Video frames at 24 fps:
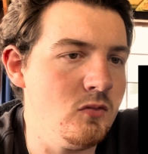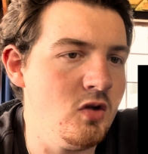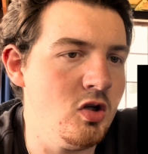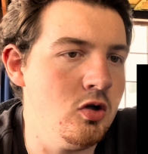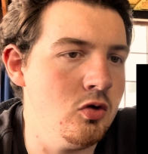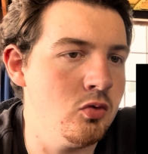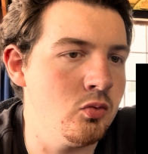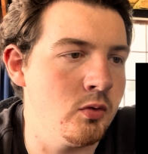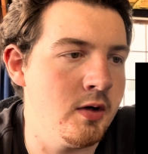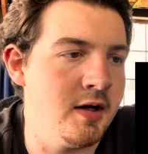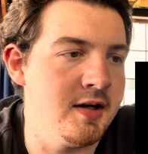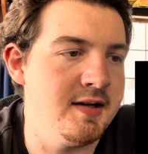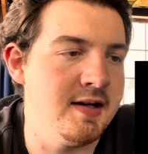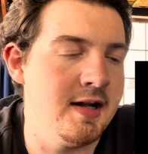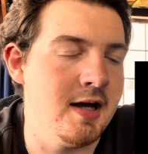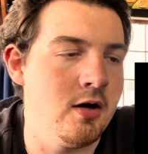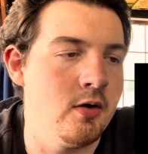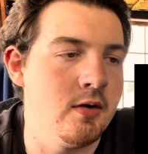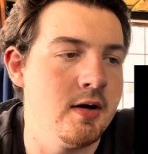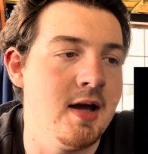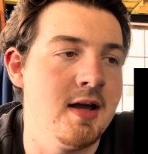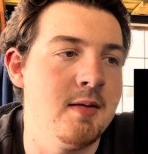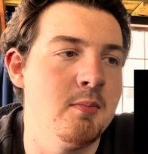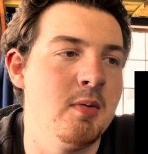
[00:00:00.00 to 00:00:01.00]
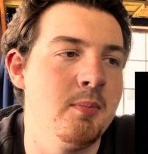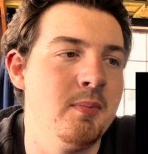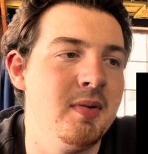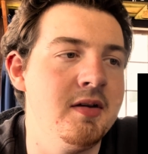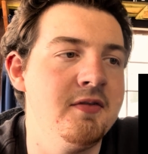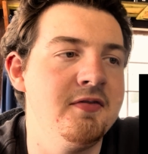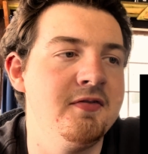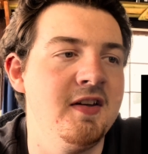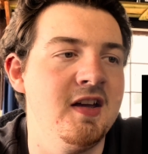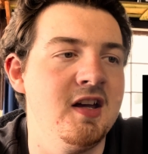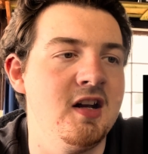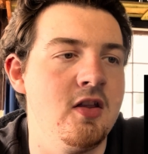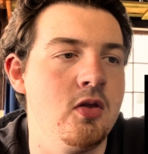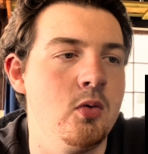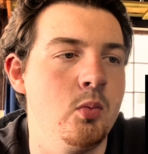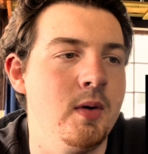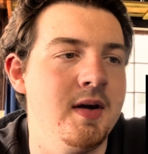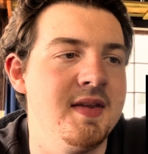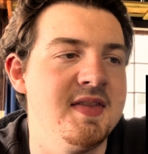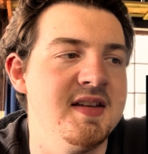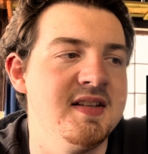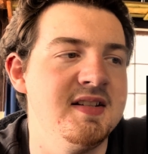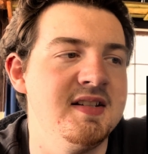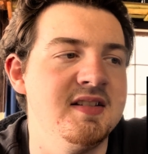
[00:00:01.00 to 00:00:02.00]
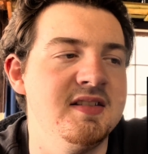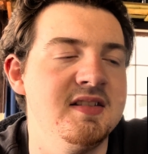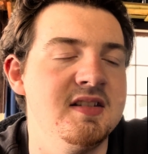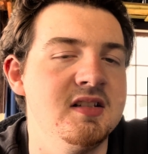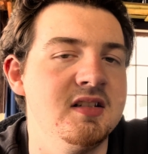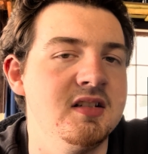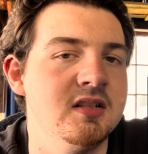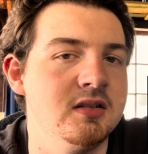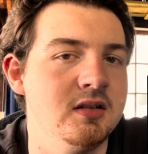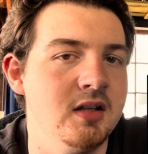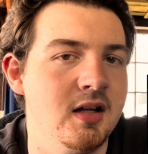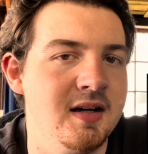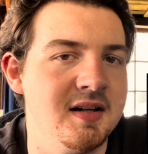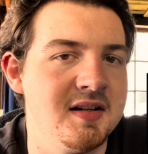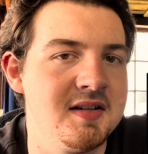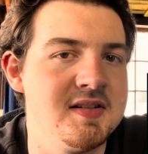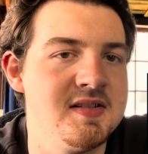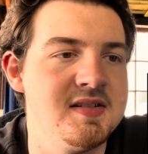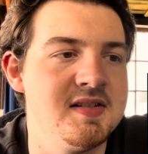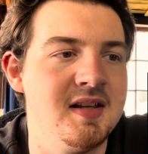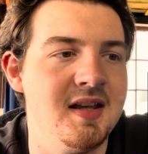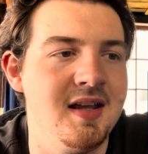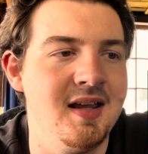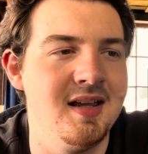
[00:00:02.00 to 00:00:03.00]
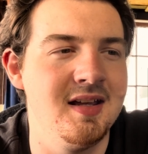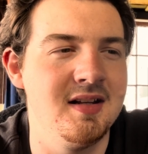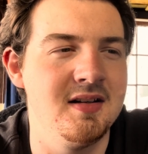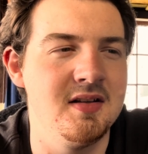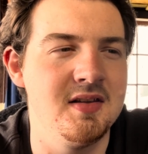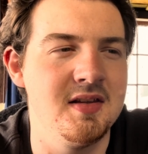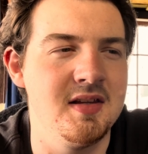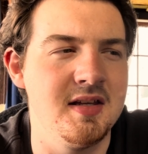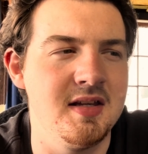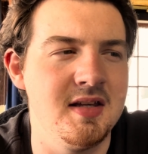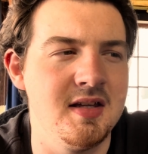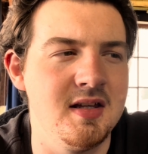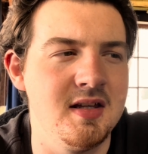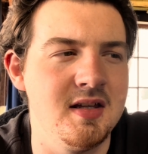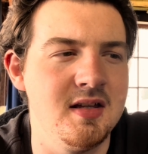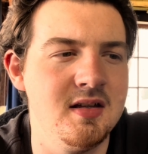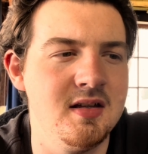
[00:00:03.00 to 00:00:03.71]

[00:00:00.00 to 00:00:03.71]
right now, and I'm a big fan of the way they did the deluxe and the